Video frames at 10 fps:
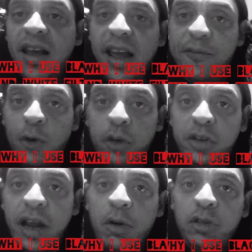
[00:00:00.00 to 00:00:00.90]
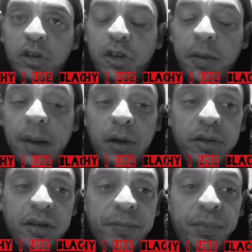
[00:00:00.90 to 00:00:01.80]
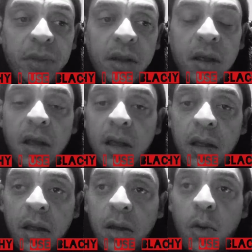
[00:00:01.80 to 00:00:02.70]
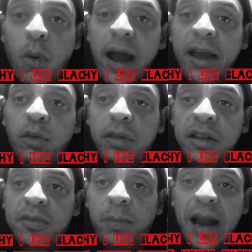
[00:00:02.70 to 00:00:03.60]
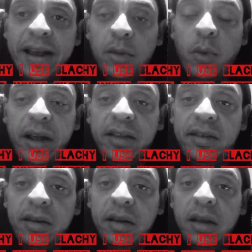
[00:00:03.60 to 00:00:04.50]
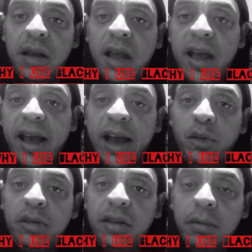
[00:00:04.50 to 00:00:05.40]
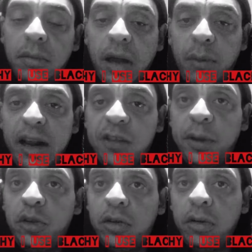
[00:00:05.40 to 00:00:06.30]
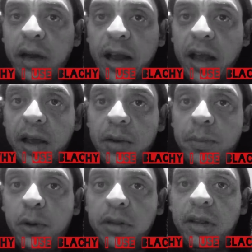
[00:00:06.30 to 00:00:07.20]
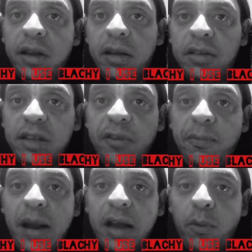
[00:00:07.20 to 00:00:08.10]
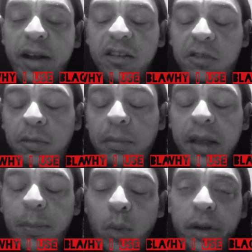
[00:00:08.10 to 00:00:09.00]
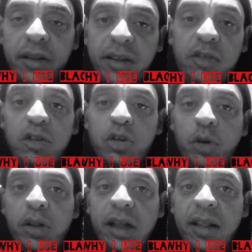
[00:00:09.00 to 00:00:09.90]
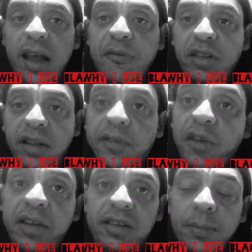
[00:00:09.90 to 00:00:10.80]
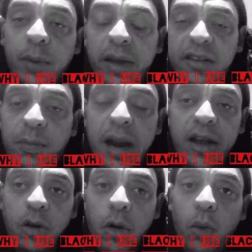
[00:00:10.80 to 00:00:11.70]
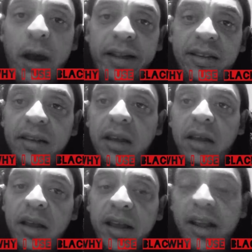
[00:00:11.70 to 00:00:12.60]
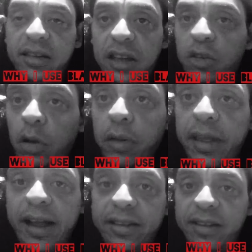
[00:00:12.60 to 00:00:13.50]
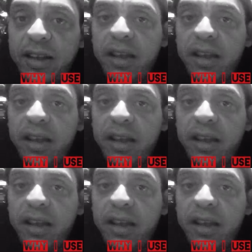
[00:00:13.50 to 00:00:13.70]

Hey folks, today I want to talk to you about why I do things black and white. When I speak to you and I put the stuff black and white, it's to make a point. It's to show you that everything is very simple. It's black or white. It's this or that.